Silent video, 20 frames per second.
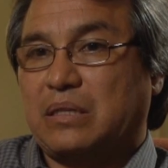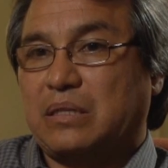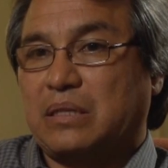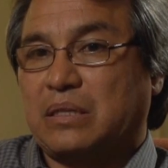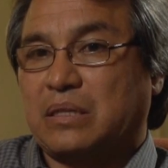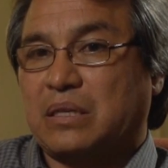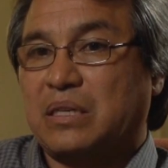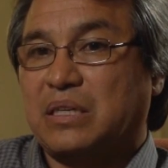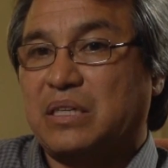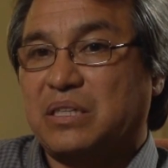a
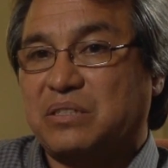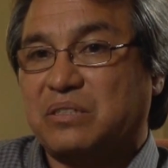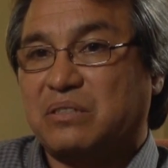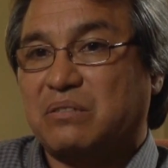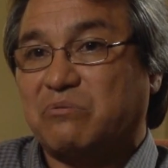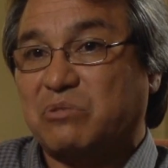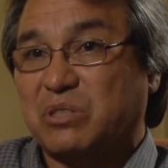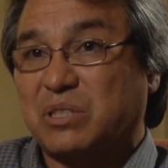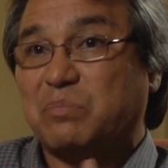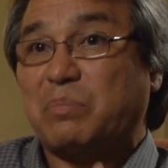condition
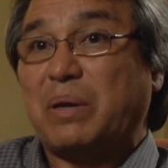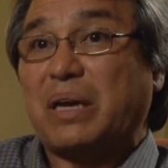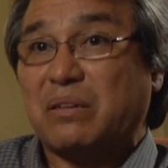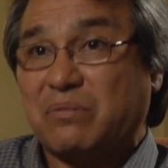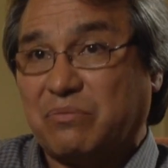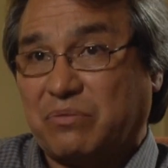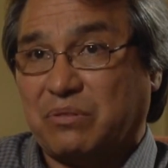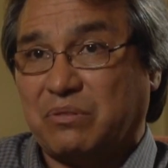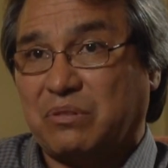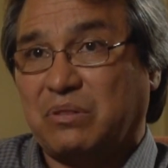of respect
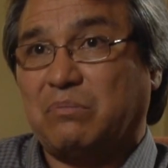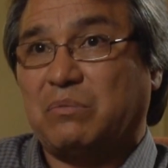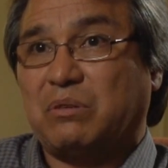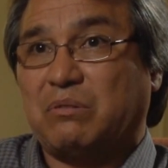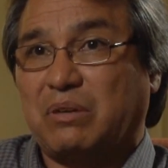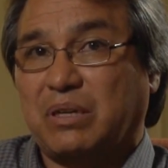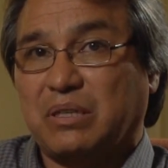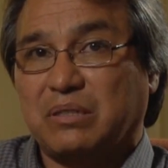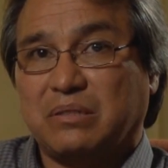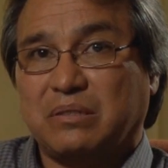for human
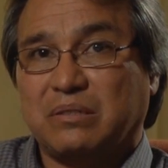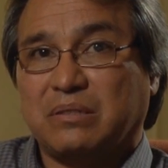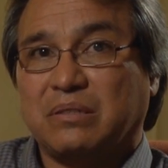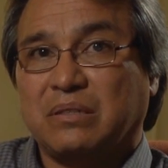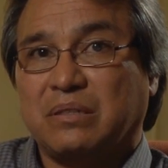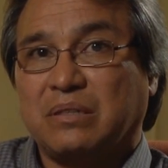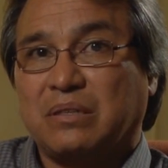rights